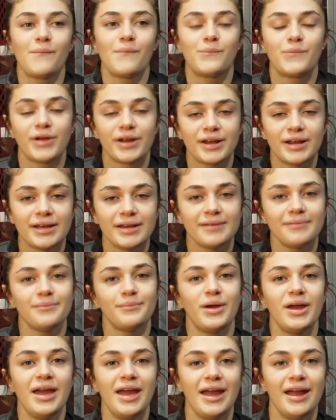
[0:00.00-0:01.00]
Braiding
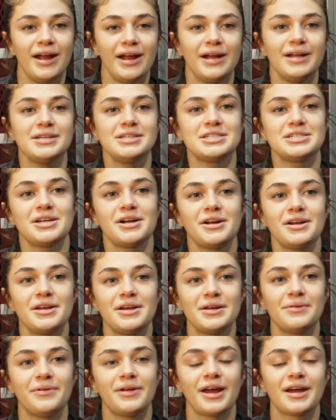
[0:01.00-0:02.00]
my hair
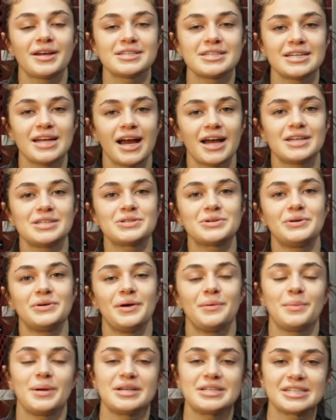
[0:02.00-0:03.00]
started when I was in high school,
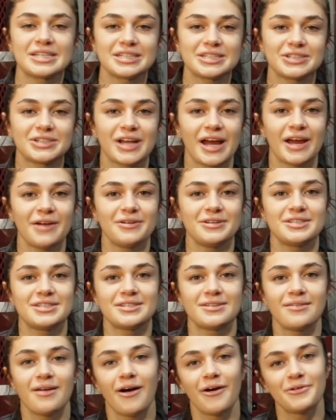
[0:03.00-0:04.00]
and my sister and I
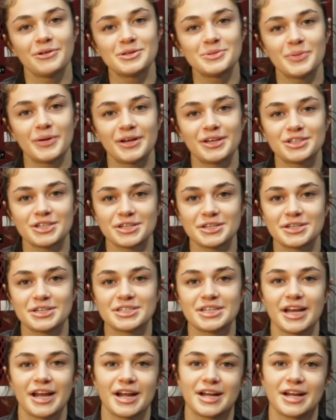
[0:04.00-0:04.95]
always braid each other's